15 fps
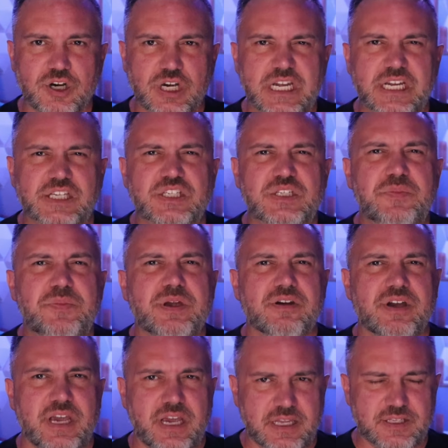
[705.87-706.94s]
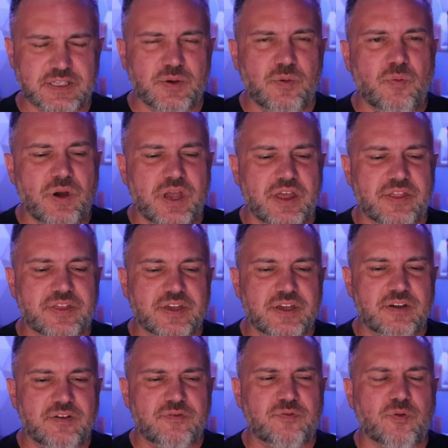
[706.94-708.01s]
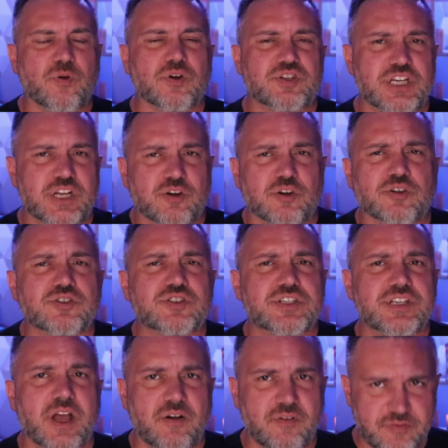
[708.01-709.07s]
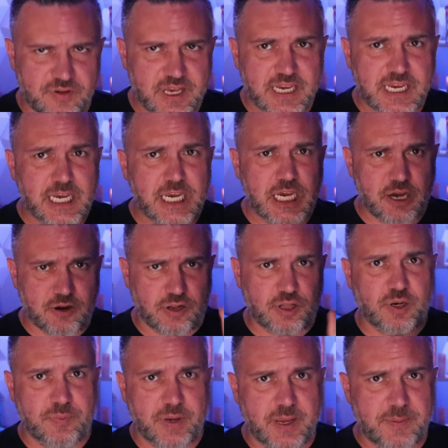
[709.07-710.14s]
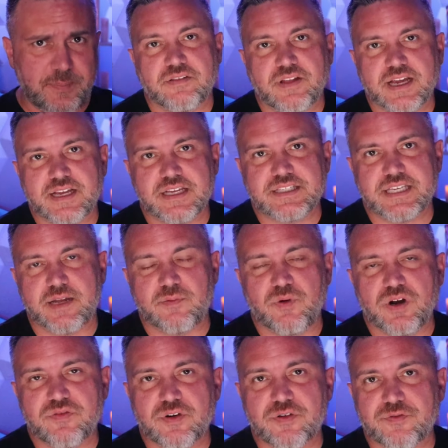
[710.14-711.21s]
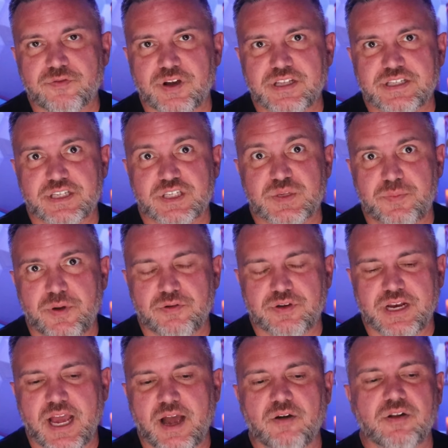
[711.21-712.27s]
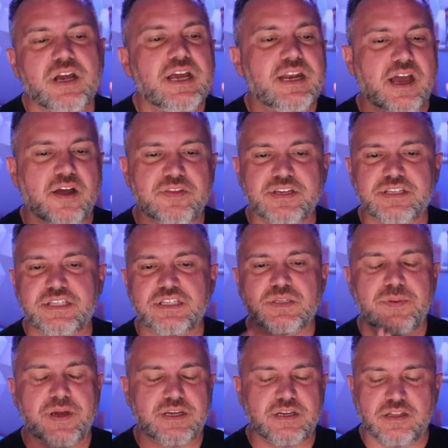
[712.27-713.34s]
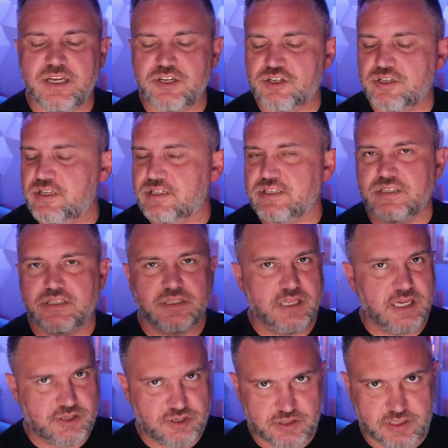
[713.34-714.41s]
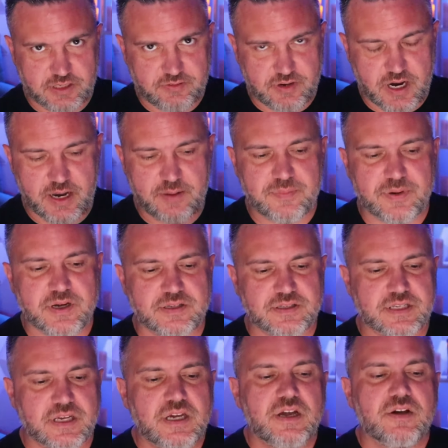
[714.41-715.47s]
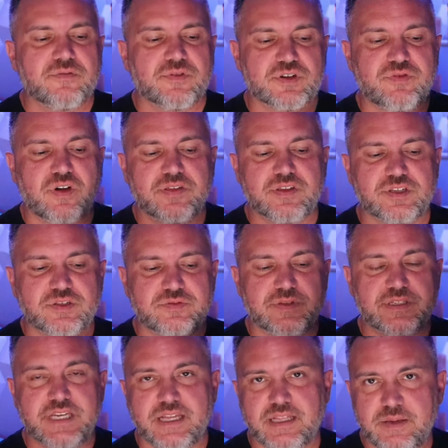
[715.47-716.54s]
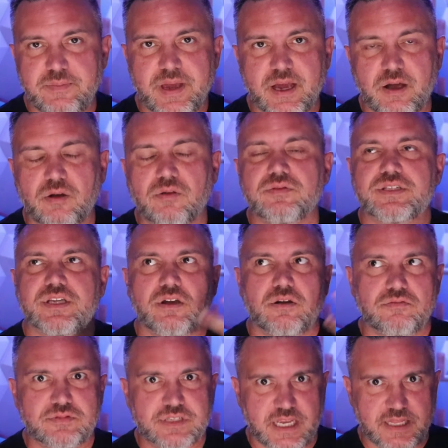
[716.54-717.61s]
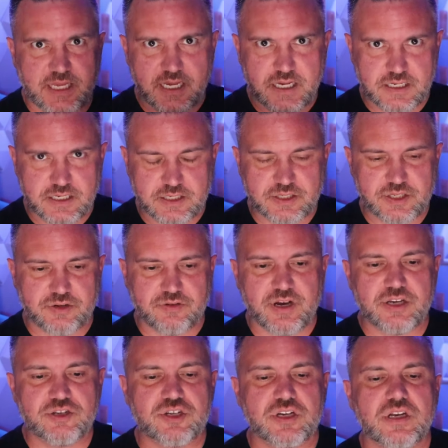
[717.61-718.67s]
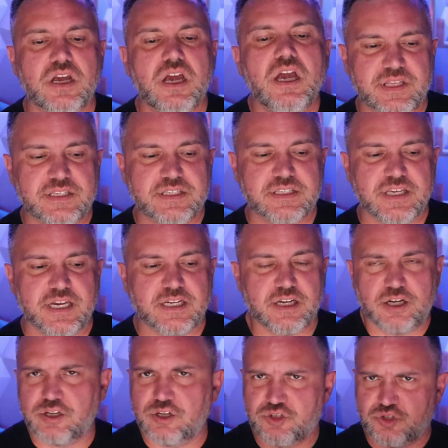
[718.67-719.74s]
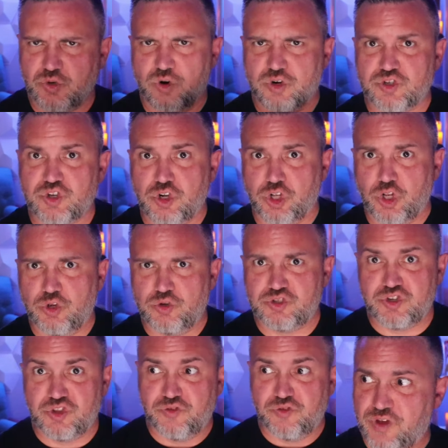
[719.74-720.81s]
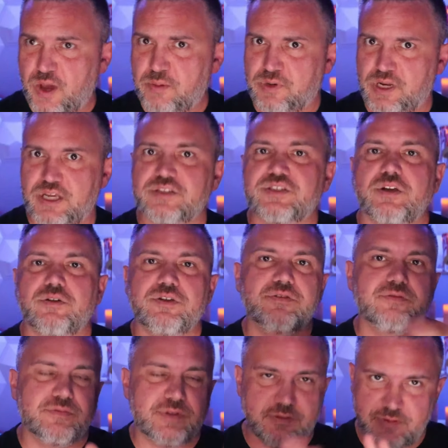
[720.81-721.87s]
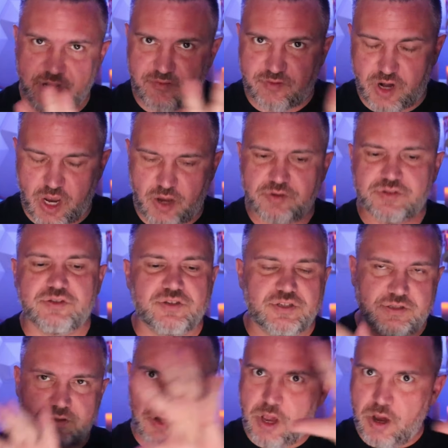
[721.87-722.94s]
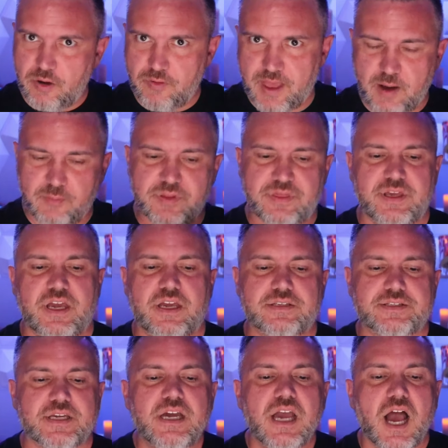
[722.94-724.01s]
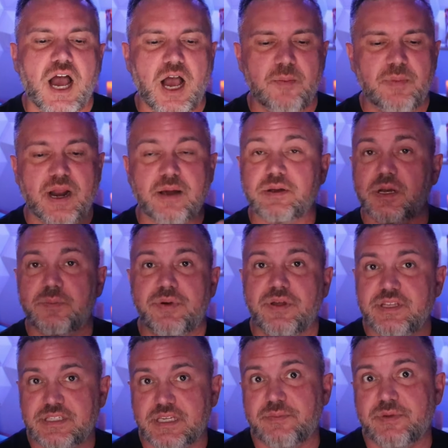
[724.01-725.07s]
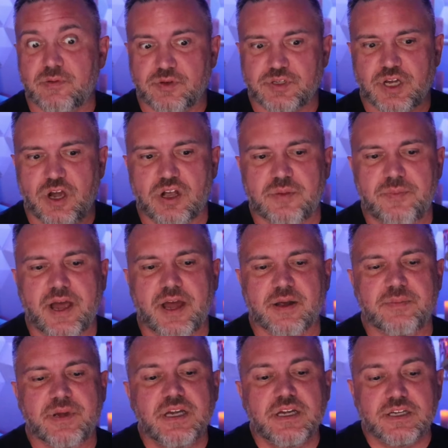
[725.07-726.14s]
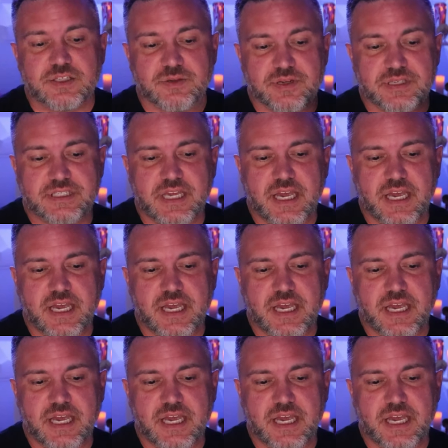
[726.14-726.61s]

her experience with foraging herself here in a little bit. Now, like I said, one of her friends has spoken out. Now, this is speculation. This is allegedly, right? Because, first of all, this is with Daily Mail, so take that into consideration. But this is like a, source close family, so you, you never know. So just know that with this. Uh, but I'm going to put these up here. We'll talk about them. So it